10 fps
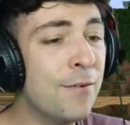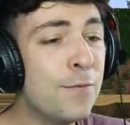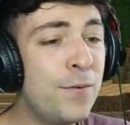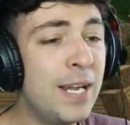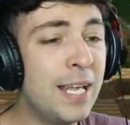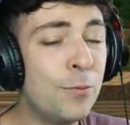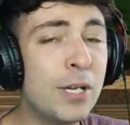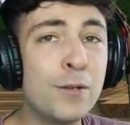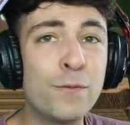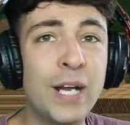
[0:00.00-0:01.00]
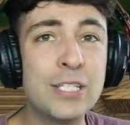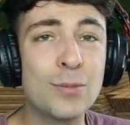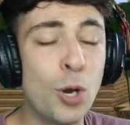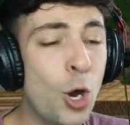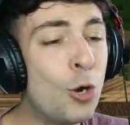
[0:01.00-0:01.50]
a feeling we could find
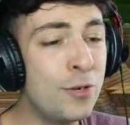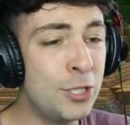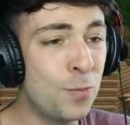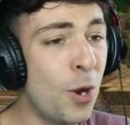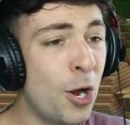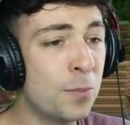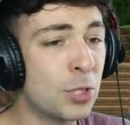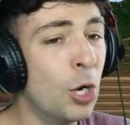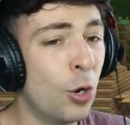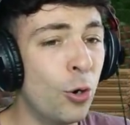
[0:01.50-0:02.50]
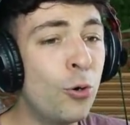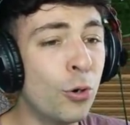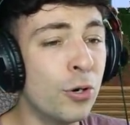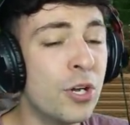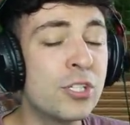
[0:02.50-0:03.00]
some orange mobs
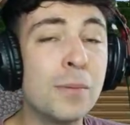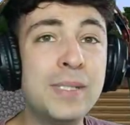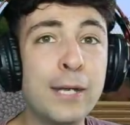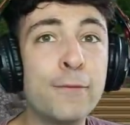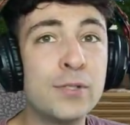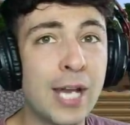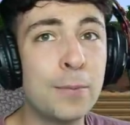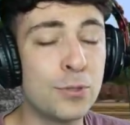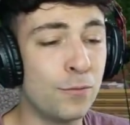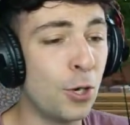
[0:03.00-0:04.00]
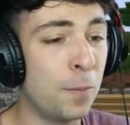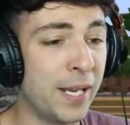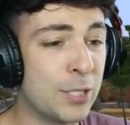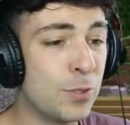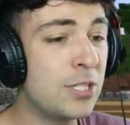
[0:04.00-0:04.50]
or some different types of goblins, which